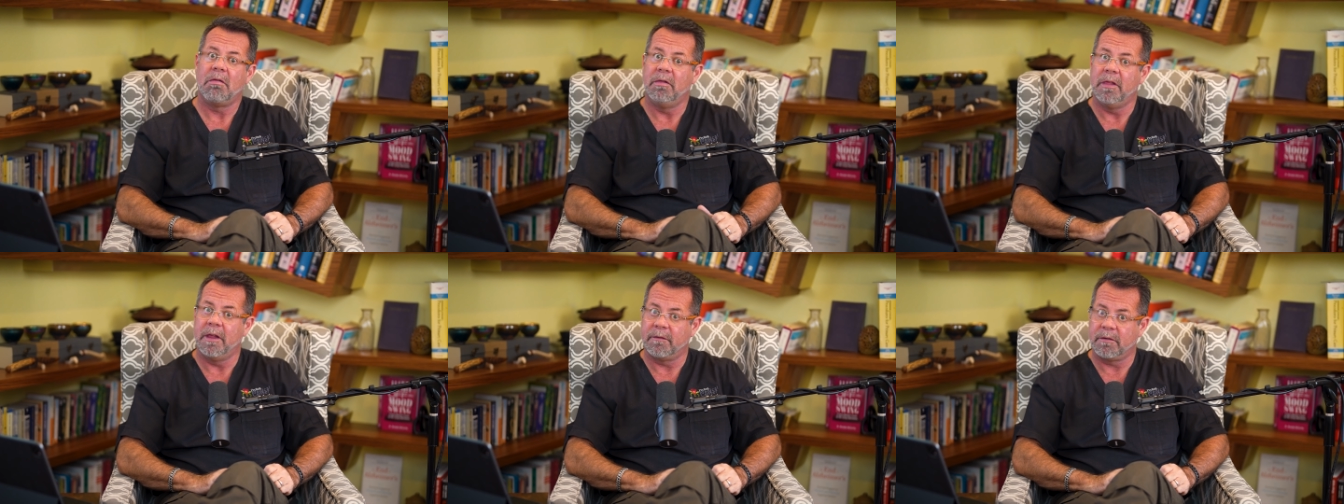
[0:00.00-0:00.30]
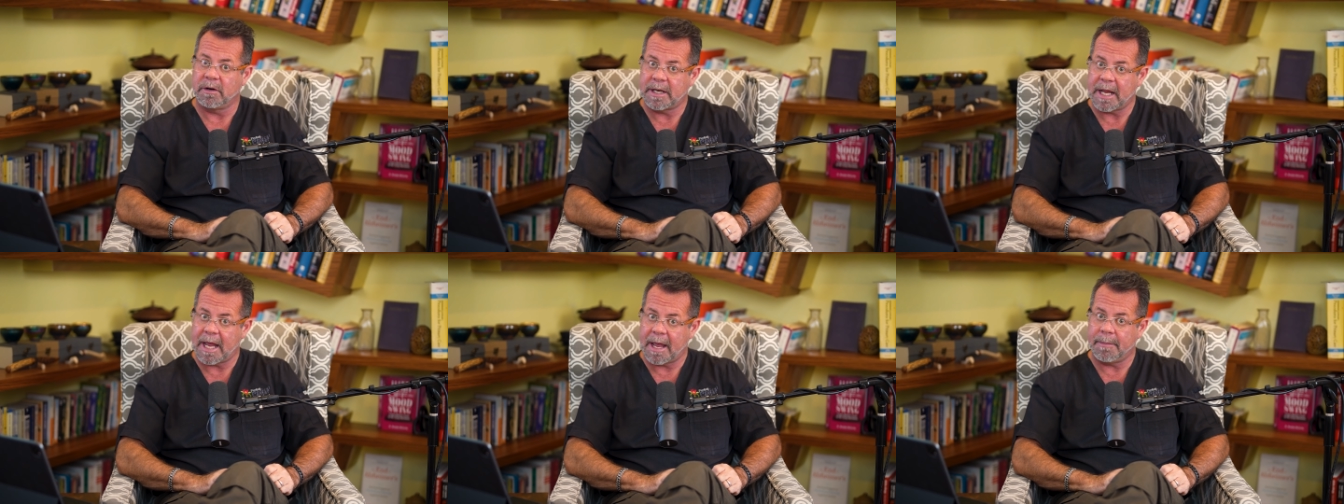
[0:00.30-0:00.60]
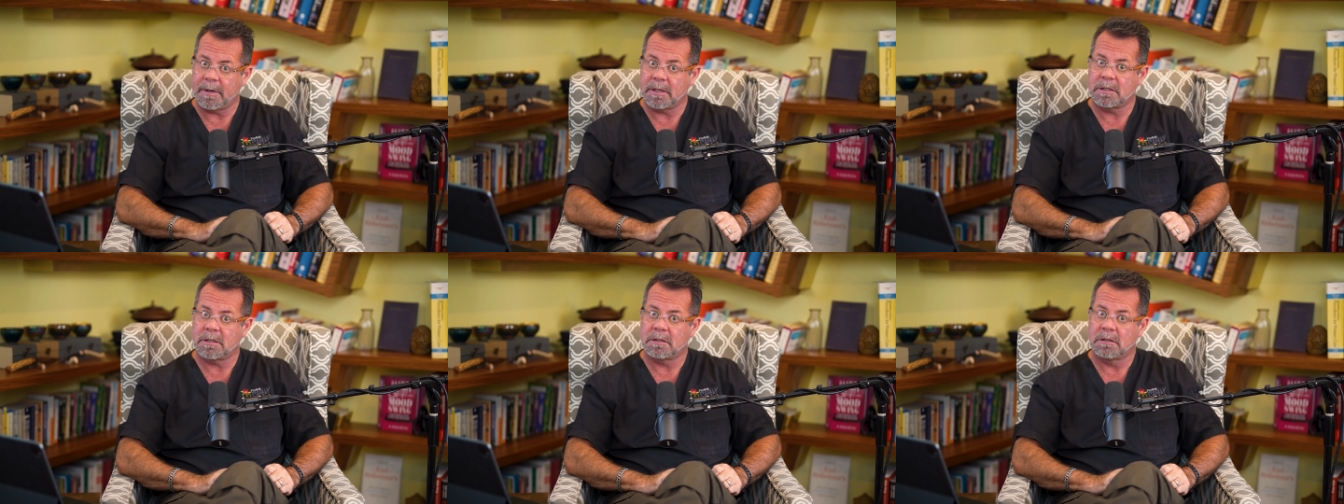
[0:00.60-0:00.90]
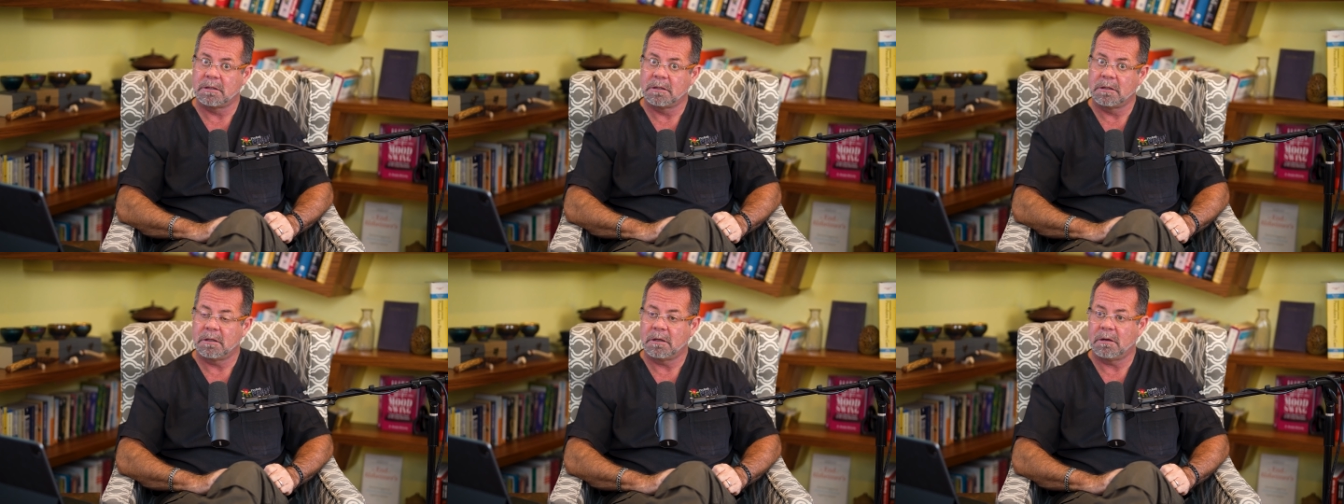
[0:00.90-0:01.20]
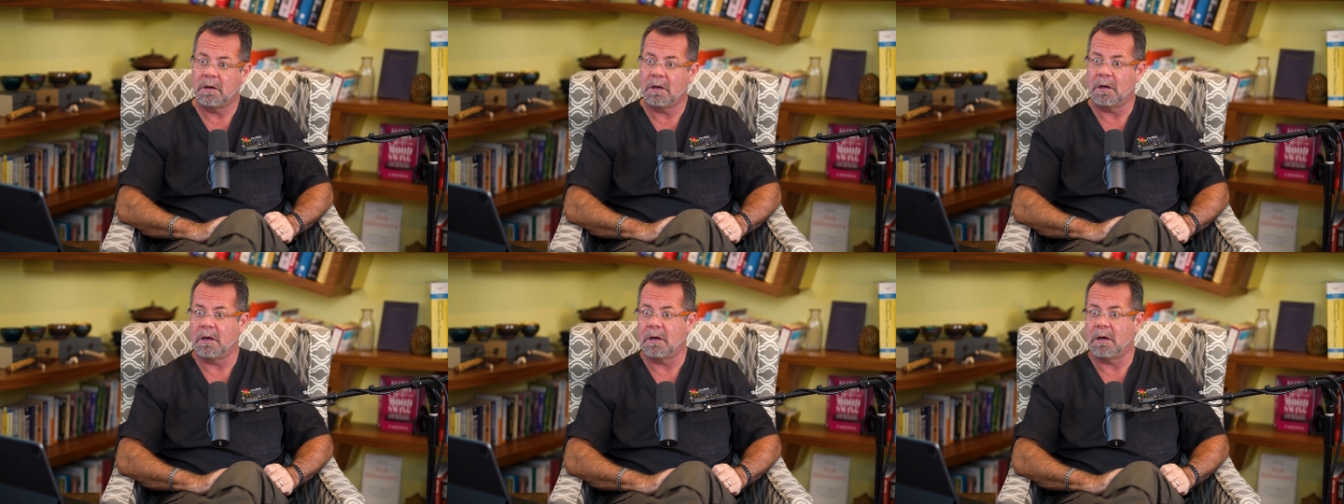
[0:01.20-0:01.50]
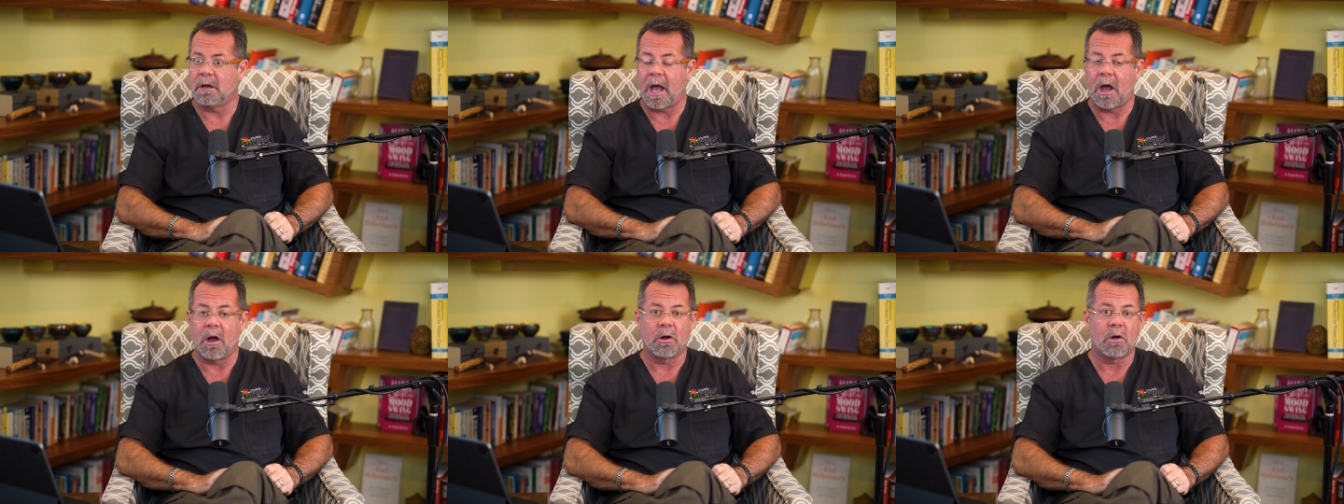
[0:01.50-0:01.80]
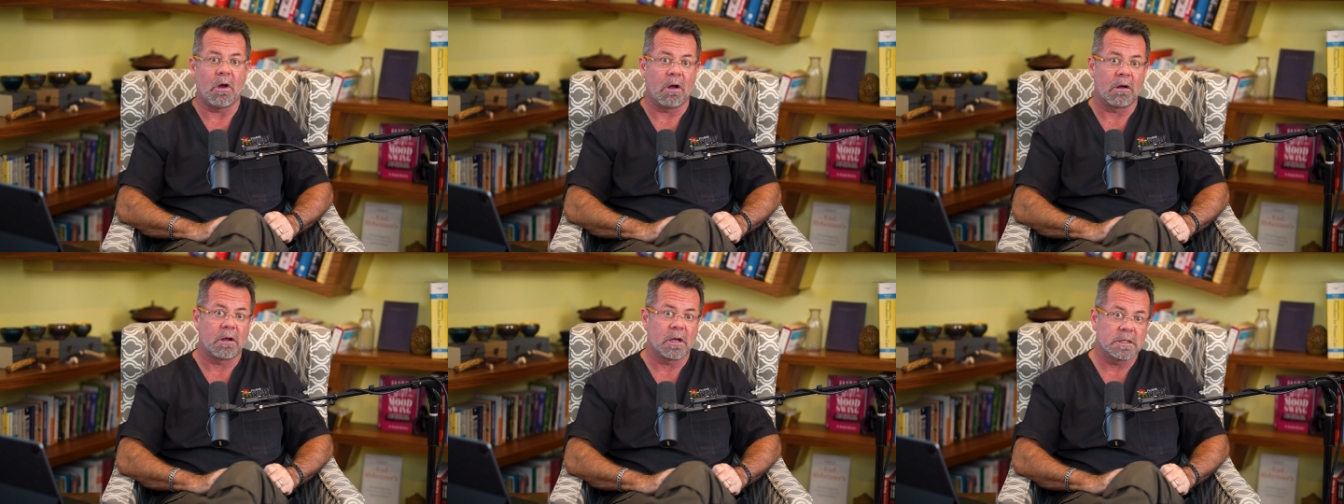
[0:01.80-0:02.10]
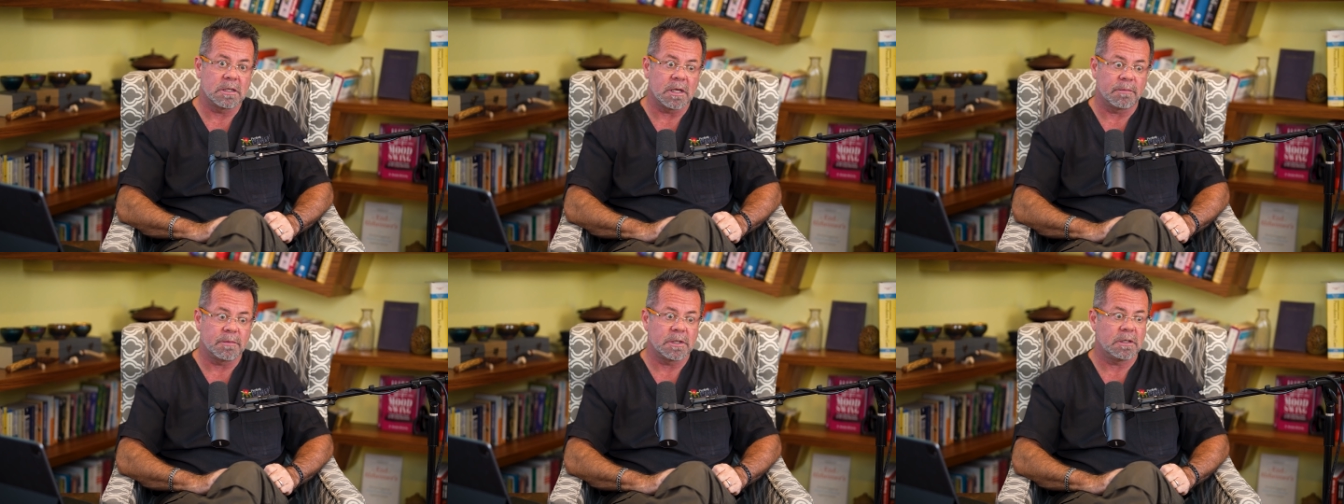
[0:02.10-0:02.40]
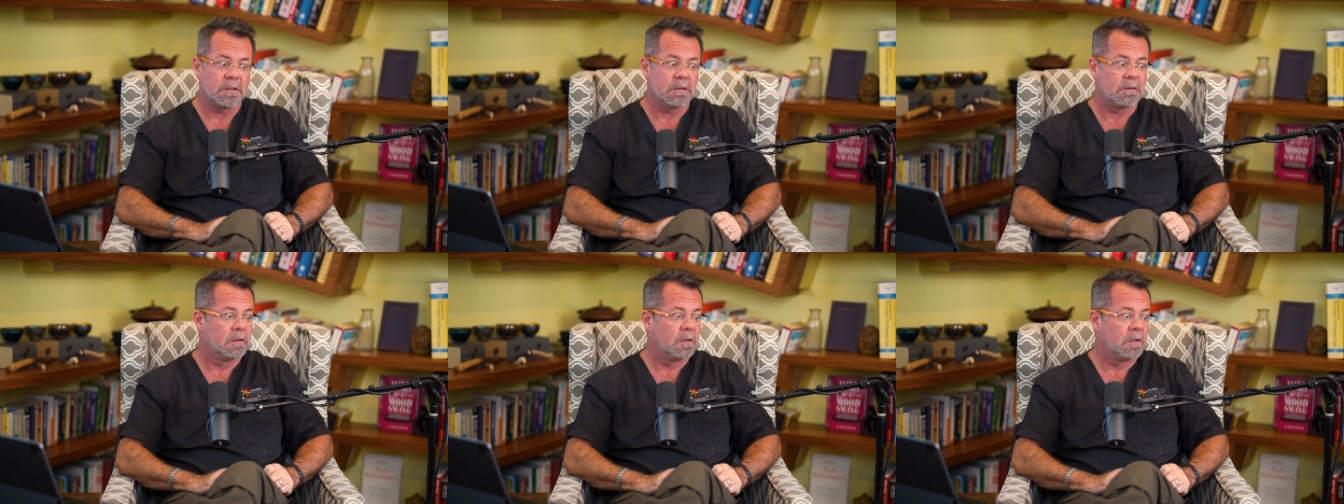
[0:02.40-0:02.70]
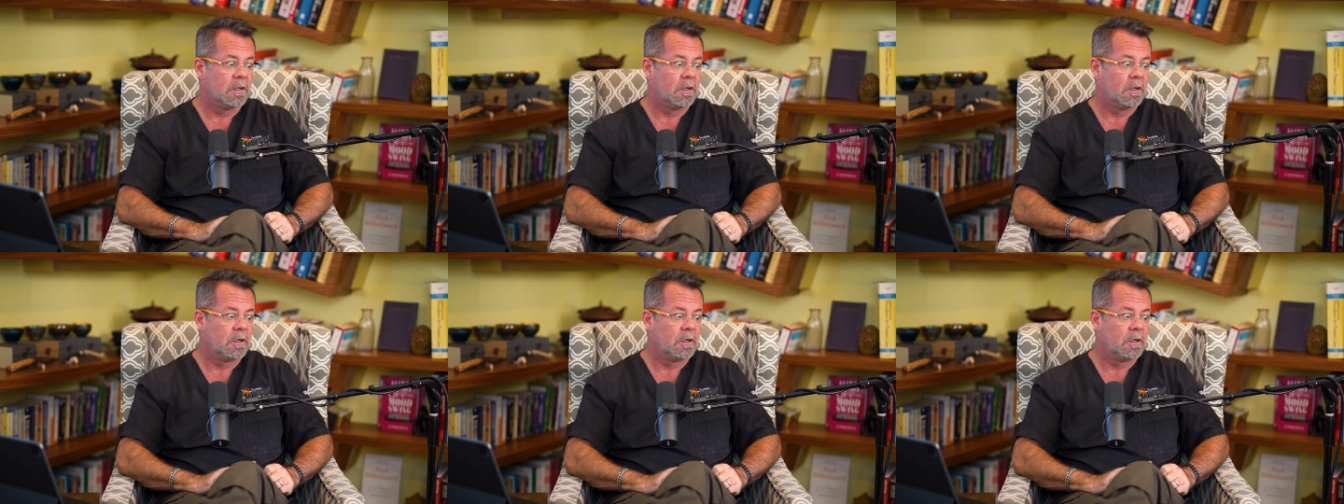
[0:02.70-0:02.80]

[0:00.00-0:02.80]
liver damage, uh, alcohol consumption,